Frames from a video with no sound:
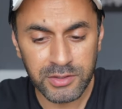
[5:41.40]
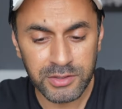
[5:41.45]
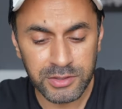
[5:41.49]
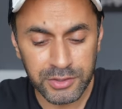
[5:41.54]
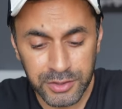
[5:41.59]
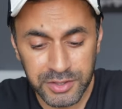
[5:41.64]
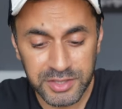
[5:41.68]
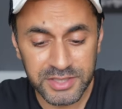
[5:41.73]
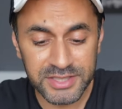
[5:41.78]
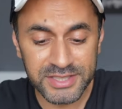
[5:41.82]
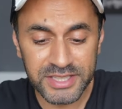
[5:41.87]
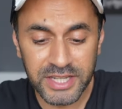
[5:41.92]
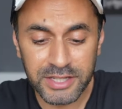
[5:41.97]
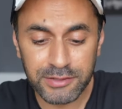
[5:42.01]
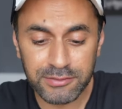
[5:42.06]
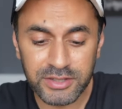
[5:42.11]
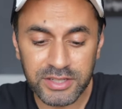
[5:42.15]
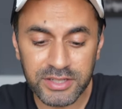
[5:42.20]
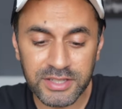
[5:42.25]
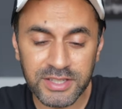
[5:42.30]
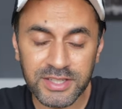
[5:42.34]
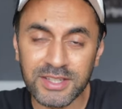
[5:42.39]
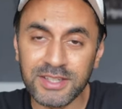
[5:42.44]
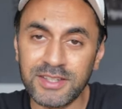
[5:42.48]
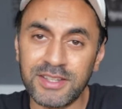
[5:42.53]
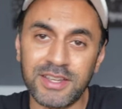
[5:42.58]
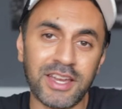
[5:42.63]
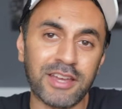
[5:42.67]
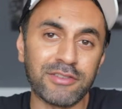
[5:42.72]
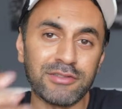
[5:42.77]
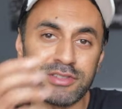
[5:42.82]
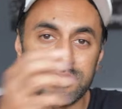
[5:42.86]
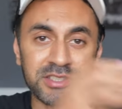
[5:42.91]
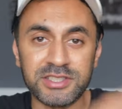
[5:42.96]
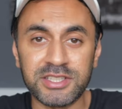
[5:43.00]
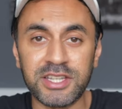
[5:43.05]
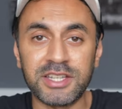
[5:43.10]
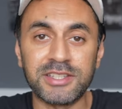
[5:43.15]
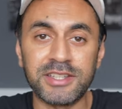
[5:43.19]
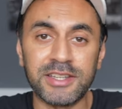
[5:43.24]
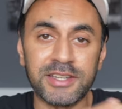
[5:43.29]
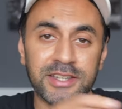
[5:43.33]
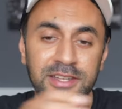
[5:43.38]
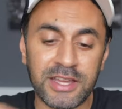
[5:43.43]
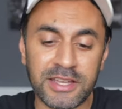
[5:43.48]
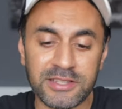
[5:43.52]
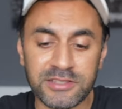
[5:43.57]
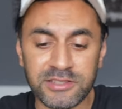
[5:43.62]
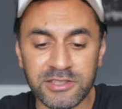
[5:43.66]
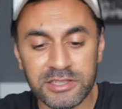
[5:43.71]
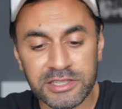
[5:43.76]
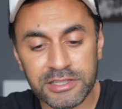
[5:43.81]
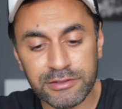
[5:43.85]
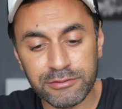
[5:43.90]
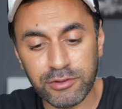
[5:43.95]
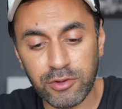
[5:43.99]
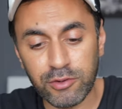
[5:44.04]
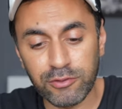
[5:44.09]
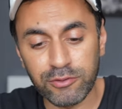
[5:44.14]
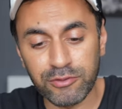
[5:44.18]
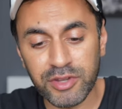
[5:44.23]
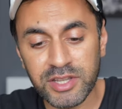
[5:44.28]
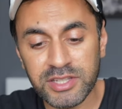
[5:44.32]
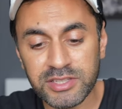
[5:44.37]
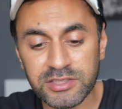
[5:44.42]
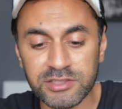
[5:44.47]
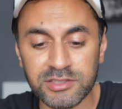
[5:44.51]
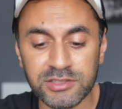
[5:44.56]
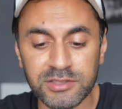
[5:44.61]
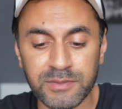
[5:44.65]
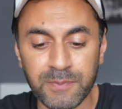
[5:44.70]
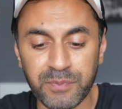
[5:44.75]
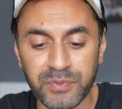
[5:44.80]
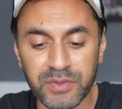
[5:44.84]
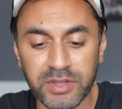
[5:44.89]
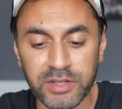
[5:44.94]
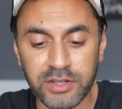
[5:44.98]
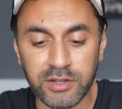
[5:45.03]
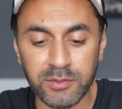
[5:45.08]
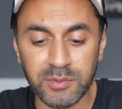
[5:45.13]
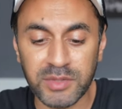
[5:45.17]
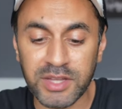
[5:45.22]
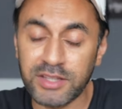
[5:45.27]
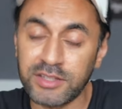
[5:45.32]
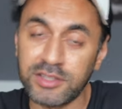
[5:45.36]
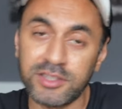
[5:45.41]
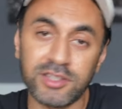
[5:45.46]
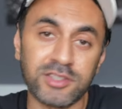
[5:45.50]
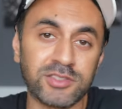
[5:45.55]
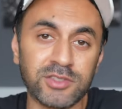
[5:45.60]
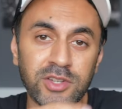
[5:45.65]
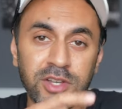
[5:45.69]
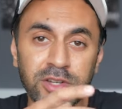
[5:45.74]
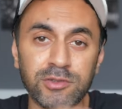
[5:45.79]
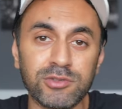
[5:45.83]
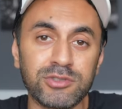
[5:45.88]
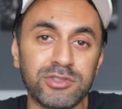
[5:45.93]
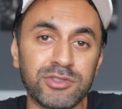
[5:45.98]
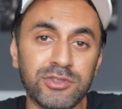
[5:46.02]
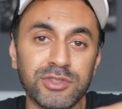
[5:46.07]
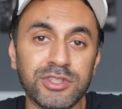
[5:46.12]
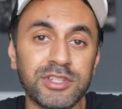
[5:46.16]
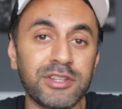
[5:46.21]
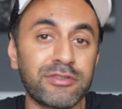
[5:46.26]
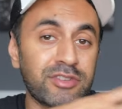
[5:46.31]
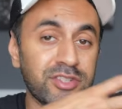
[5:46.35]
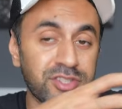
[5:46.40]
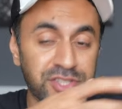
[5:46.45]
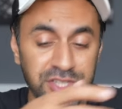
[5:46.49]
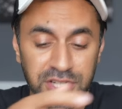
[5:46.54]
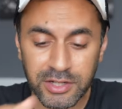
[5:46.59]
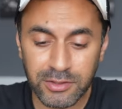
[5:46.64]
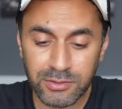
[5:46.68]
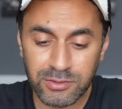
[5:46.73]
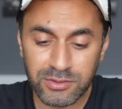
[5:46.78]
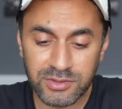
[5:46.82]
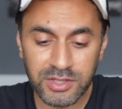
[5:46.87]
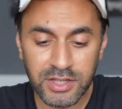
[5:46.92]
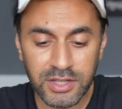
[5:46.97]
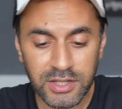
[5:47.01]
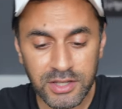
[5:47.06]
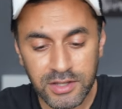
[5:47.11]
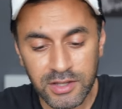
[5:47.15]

You can save it, have it set there as a default face um, that can cycle through the different channels.